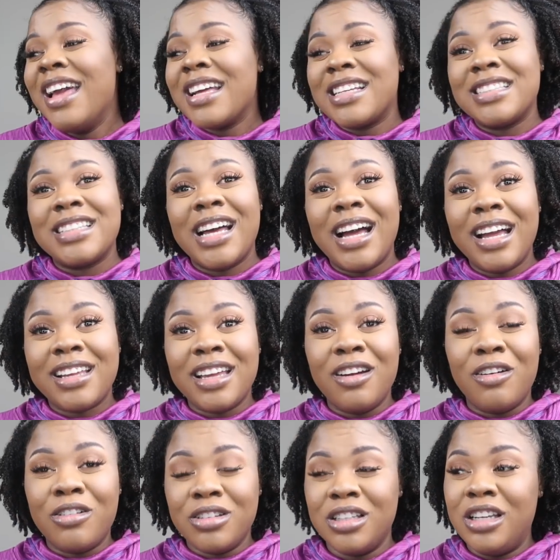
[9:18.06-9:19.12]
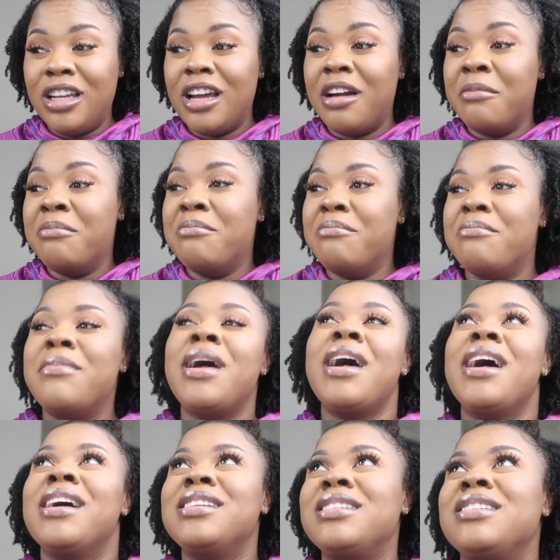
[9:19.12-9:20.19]
because I can only
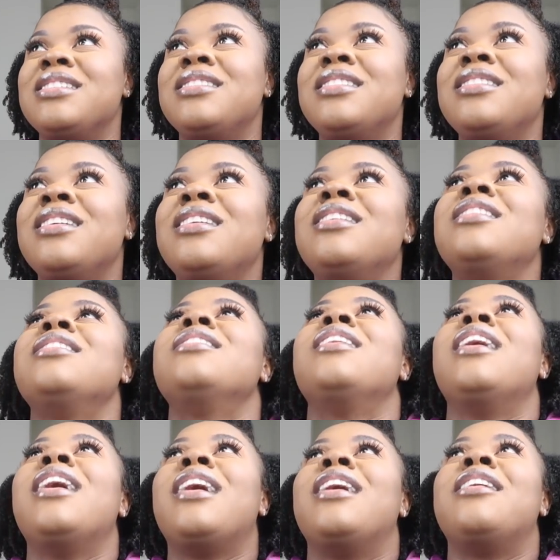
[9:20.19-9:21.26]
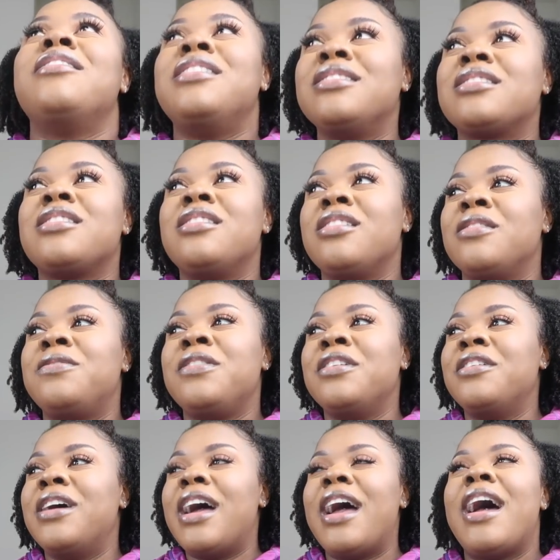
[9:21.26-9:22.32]
imagine how it's gonna
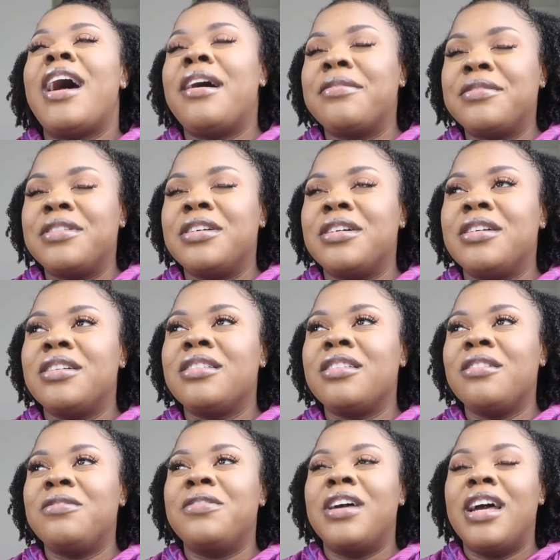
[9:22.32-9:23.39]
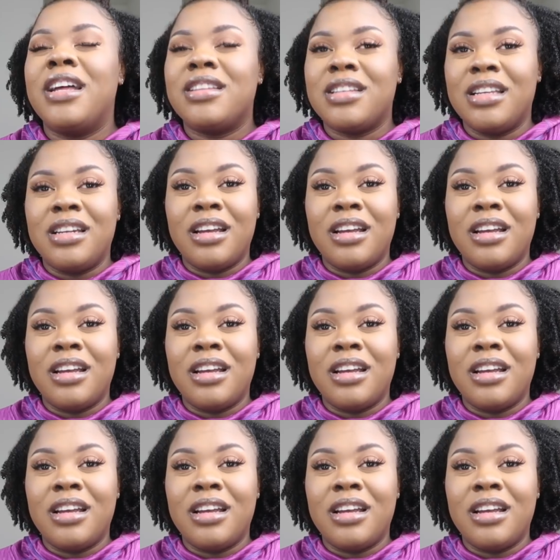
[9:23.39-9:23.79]
feel after the fact.